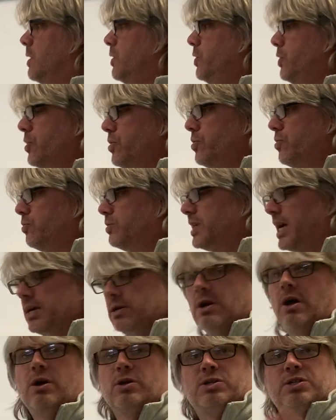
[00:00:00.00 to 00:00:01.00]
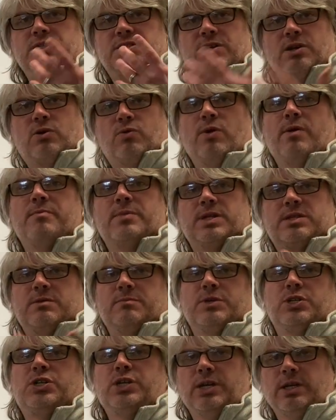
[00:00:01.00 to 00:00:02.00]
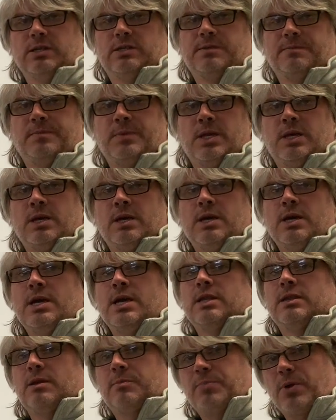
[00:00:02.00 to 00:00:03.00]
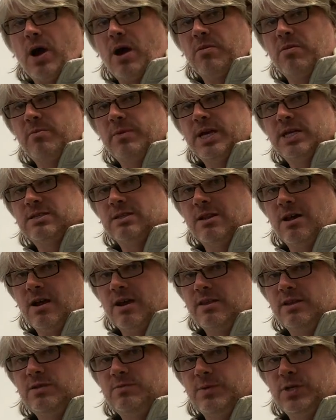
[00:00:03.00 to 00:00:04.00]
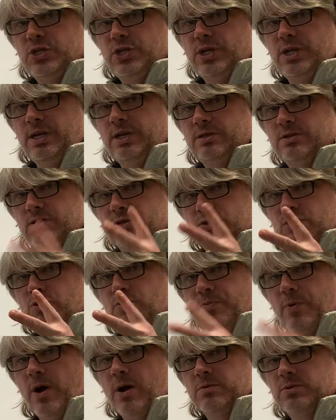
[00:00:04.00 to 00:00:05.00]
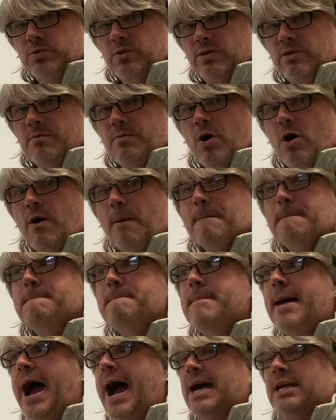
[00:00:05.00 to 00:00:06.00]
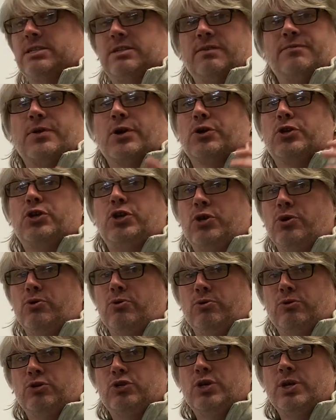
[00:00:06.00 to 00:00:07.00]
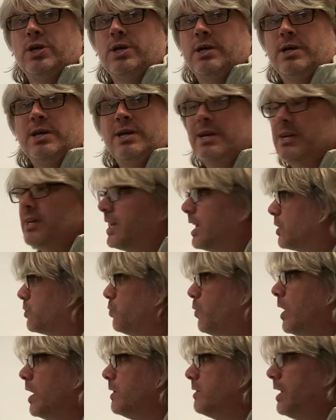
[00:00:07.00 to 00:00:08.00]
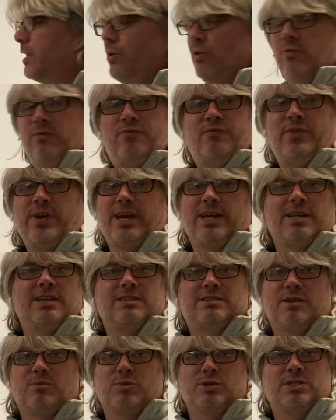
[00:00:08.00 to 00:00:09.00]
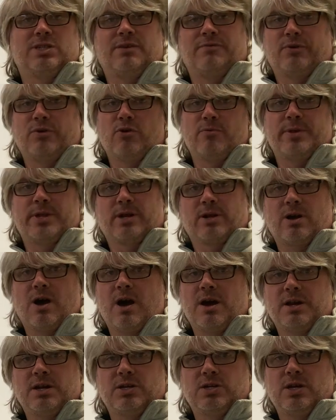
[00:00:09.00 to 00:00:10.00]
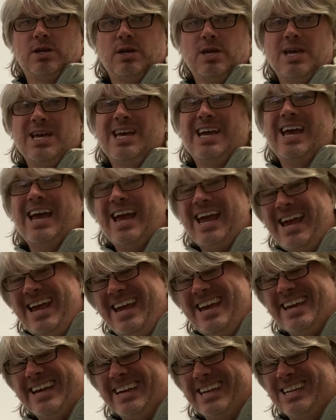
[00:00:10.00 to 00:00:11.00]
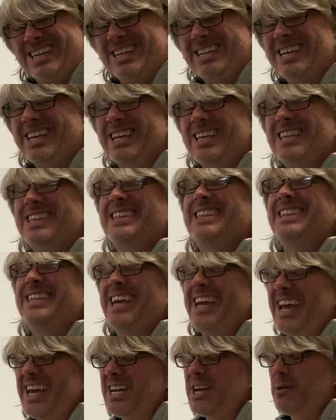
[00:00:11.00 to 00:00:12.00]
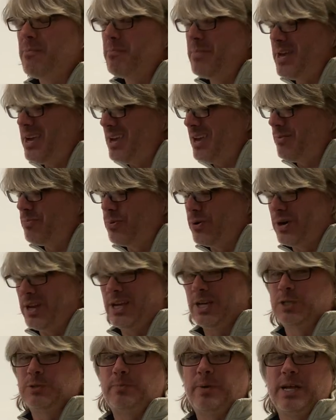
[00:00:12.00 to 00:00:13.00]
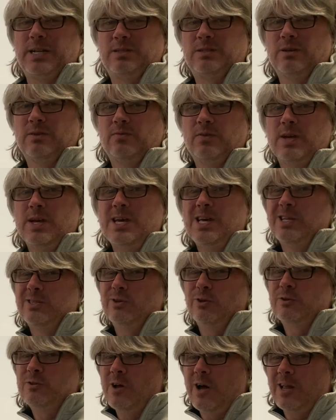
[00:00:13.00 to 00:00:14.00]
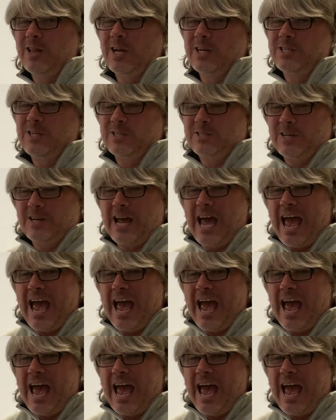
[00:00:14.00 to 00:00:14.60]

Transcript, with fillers: new technologies and equipments and machines. The problem is a lot of these machines, there's two problems with them, are massive, they're huge. Guess what? They don't fit in someone's living room in their cottage. And they end up being pretty expensive. So it's not like just an